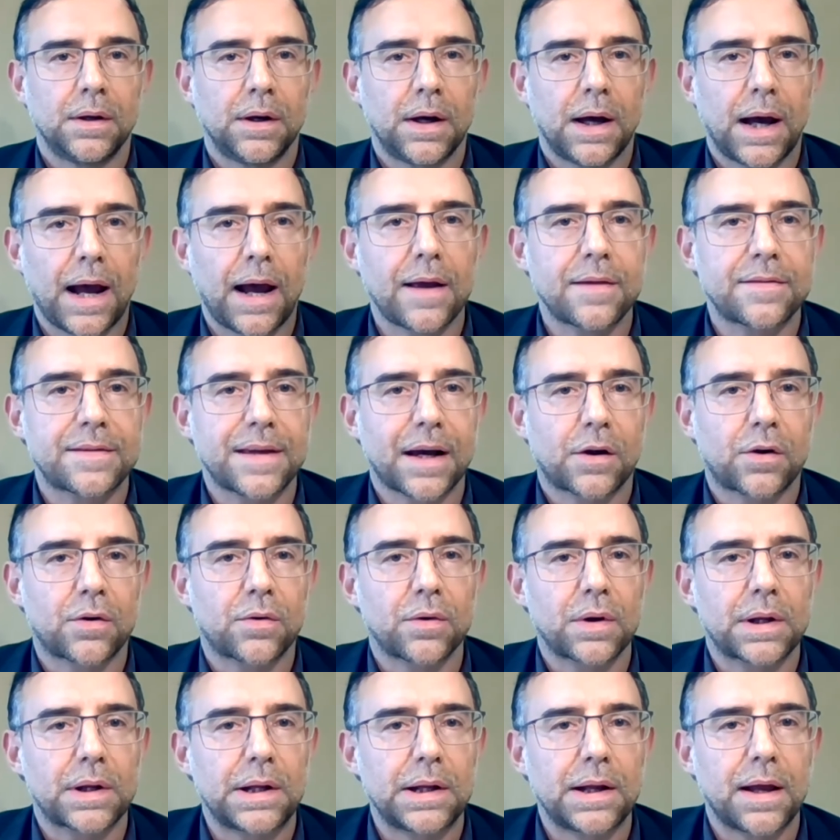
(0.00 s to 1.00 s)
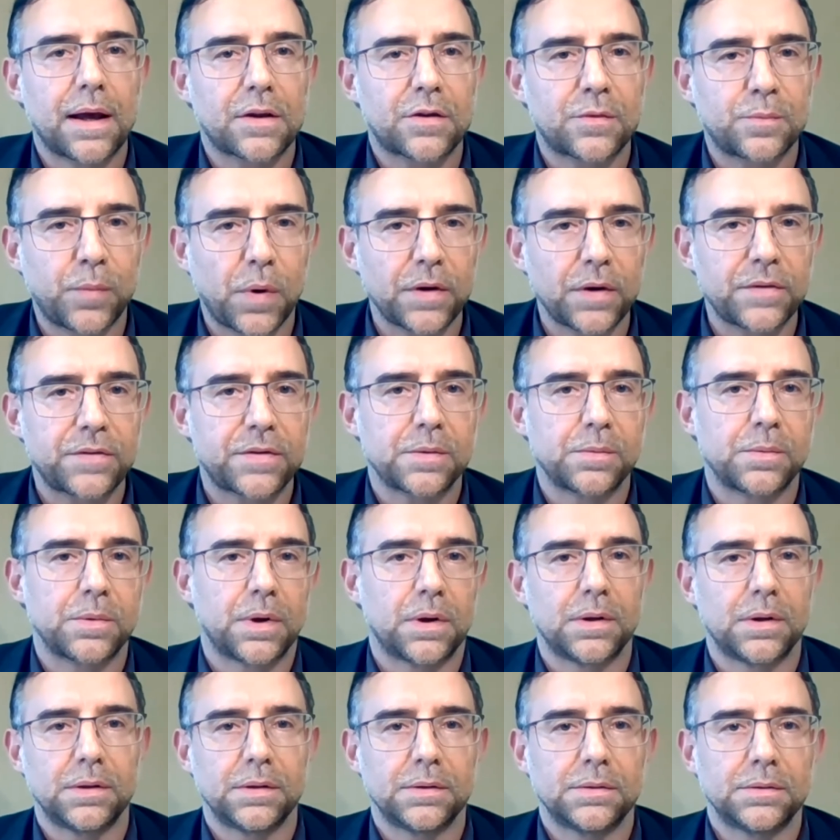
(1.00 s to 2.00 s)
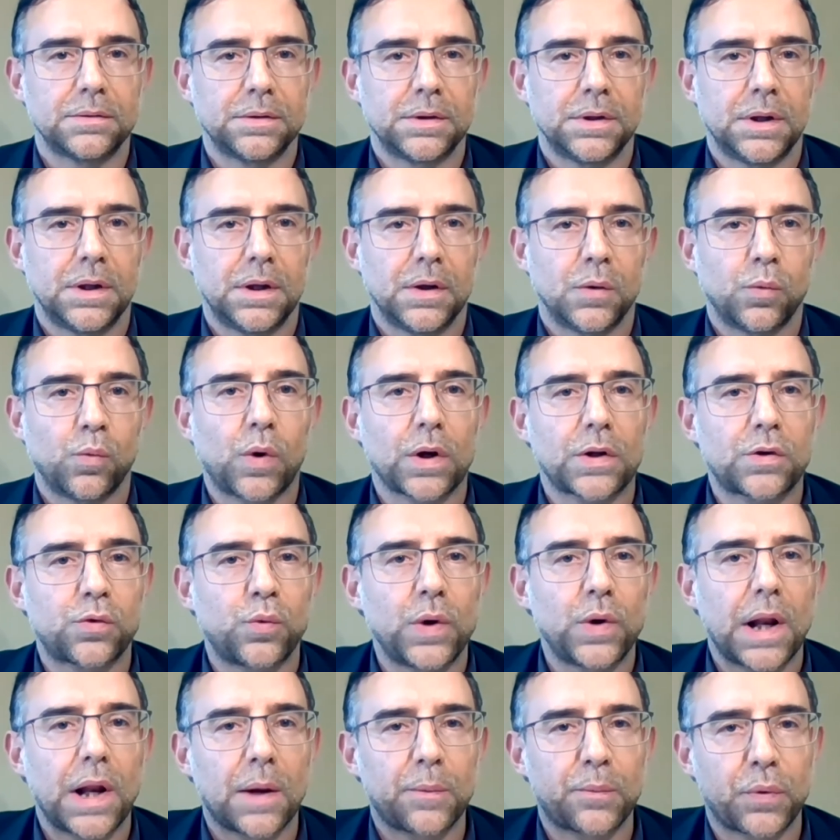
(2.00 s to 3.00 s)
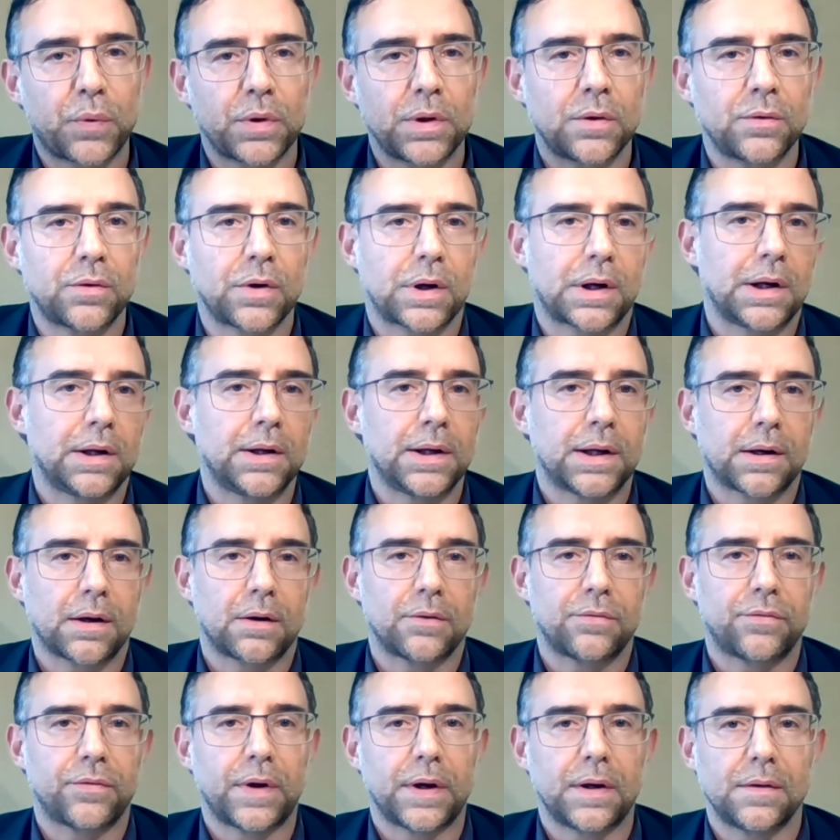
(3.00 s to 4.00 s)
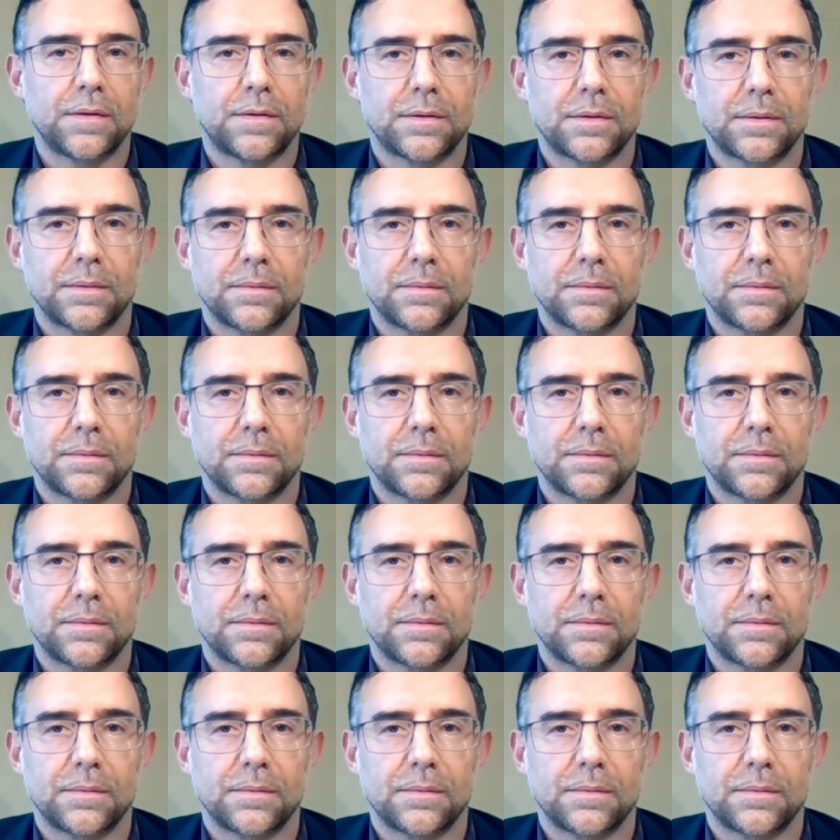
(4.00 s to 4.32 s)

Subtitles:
as accurately as possible what will happen in the clinical phase.